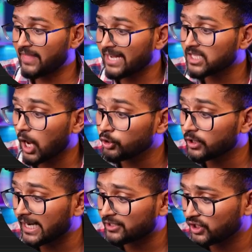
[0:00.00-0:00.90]
that's how you
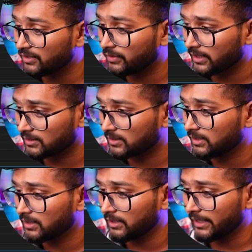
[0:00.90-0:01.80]
can achieve this,
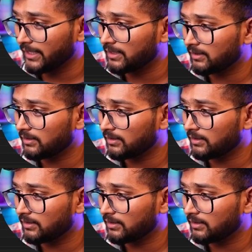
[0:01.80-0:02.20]
right?